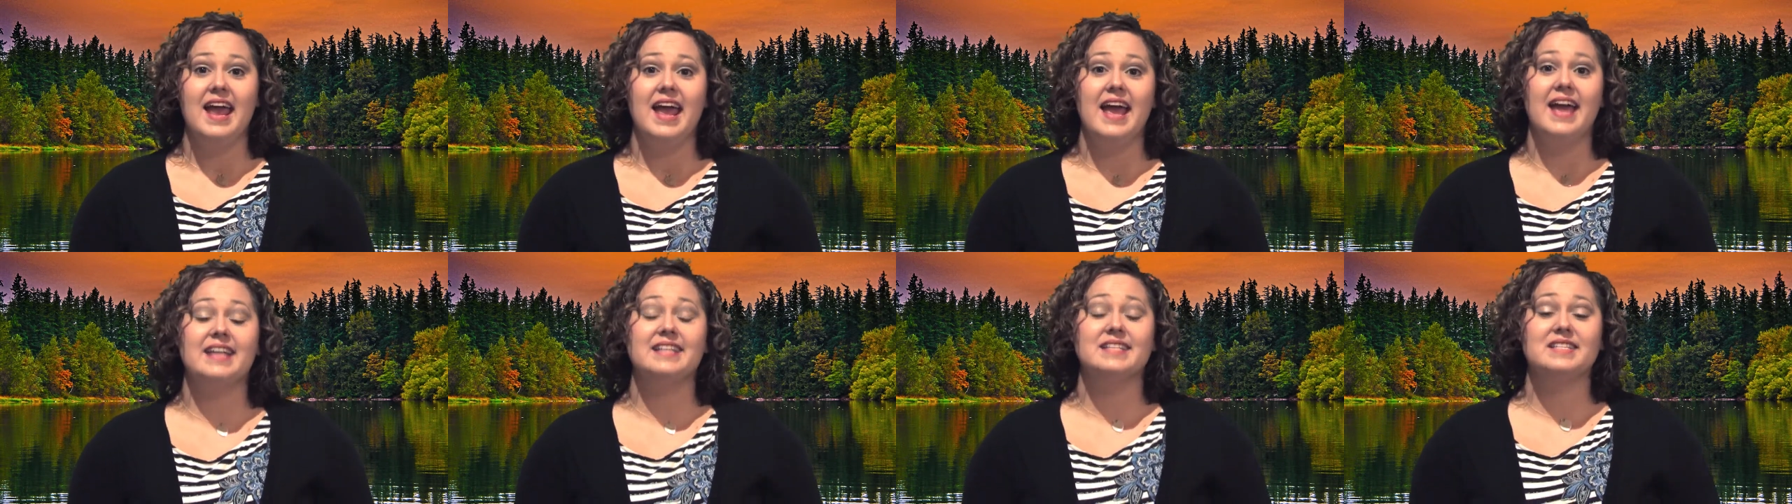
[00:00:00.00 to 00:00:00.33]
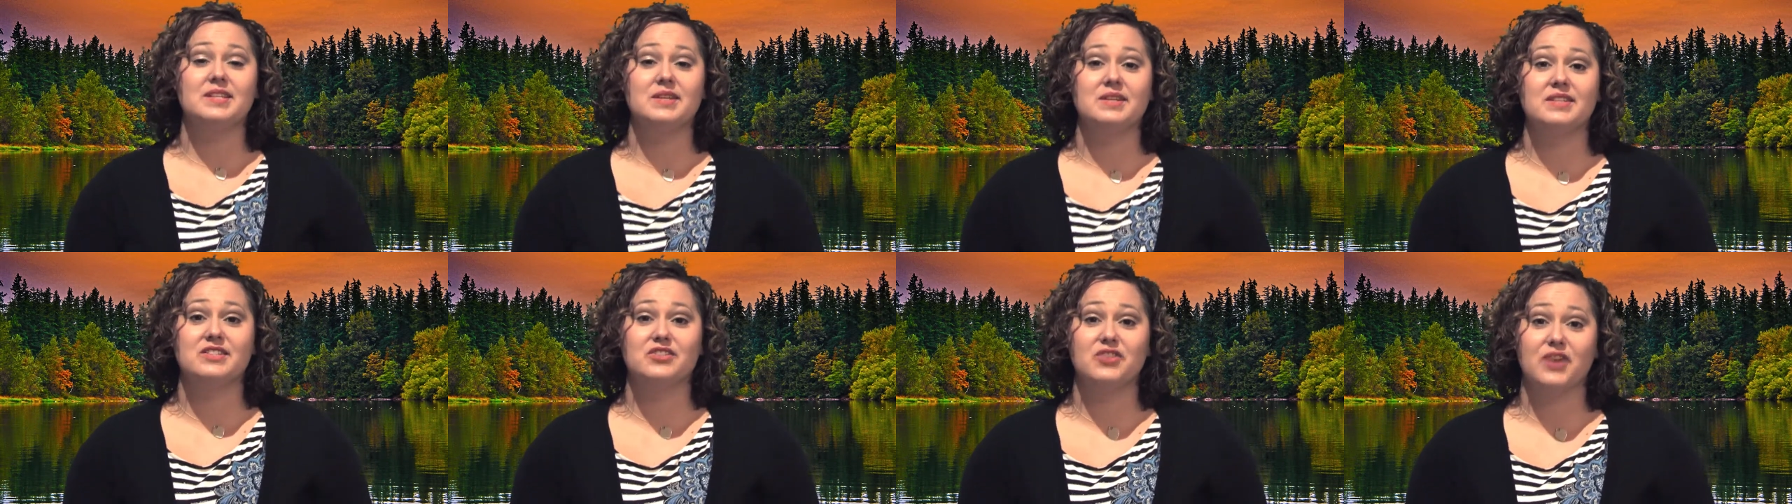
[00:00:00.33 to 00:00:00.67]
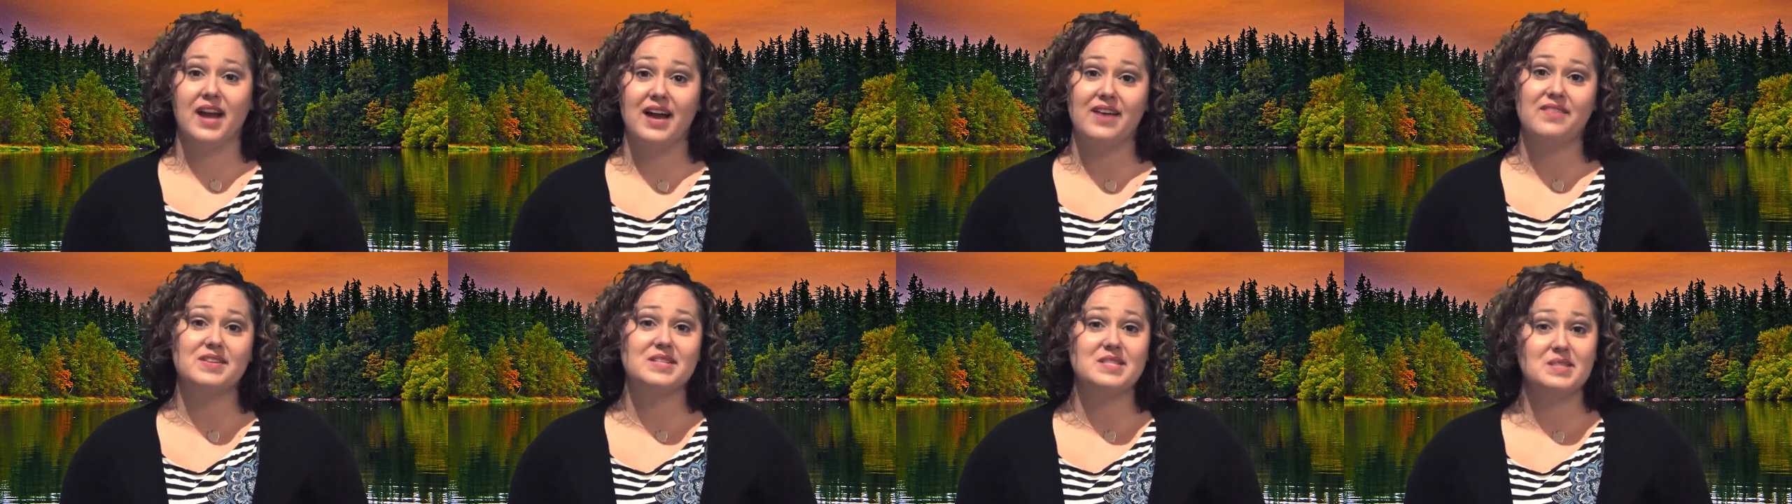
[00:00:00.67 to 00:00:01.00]
and to
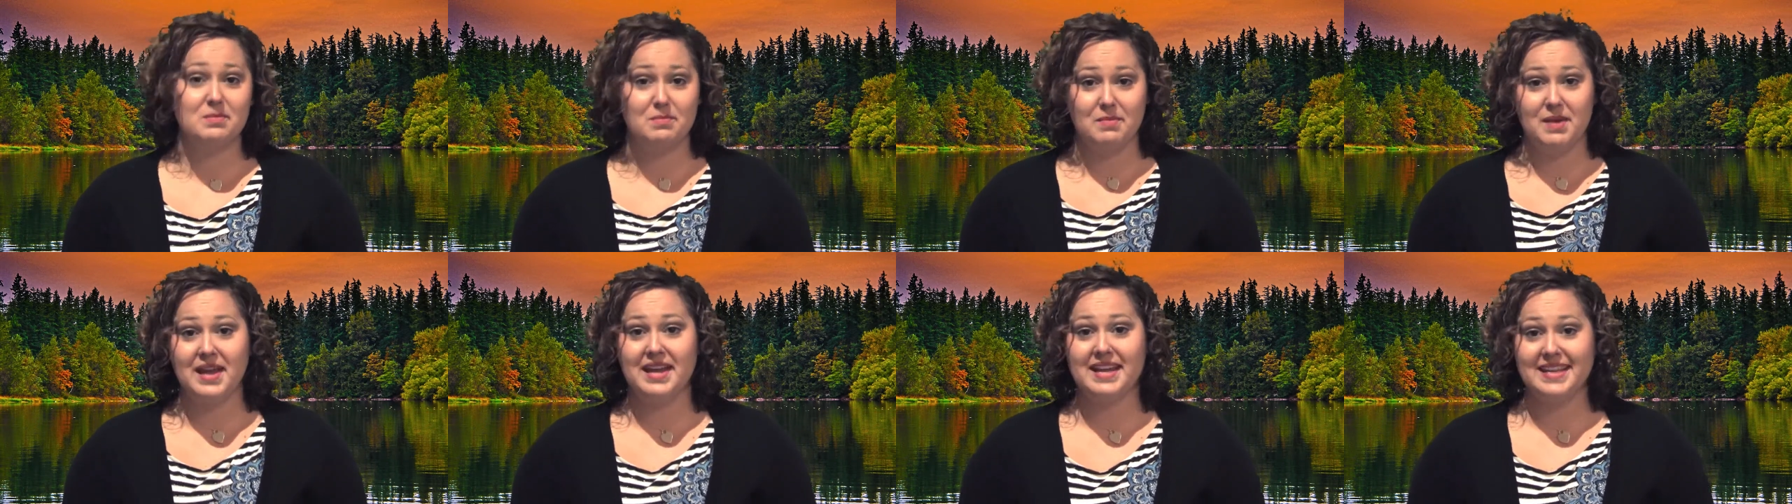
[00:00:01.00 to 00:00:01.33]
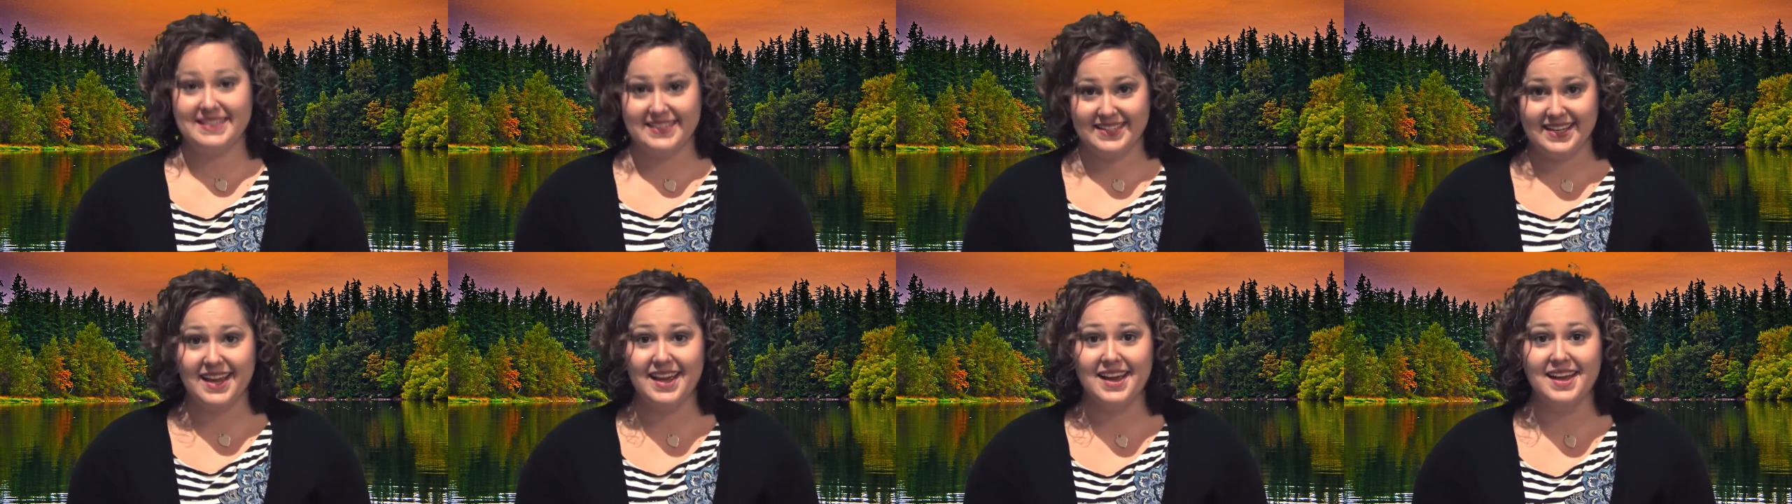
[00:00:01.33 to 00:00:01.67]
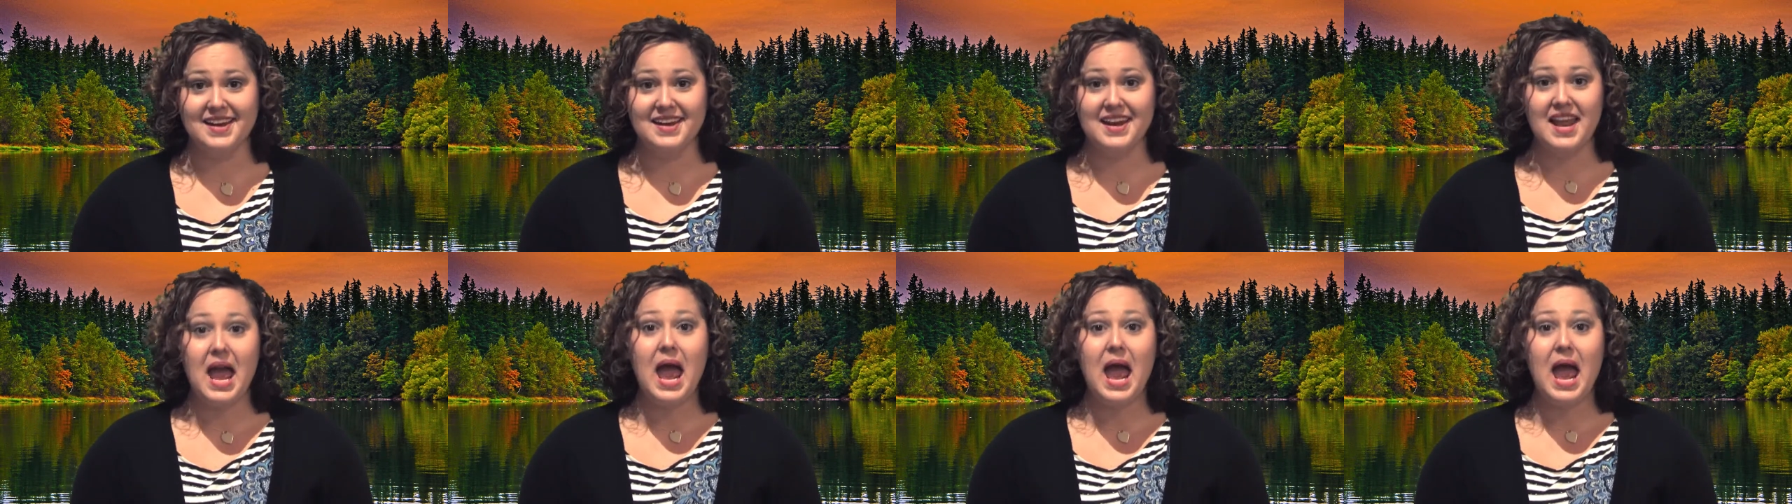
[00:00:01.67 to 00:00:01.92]
Travis and Megan Dunn.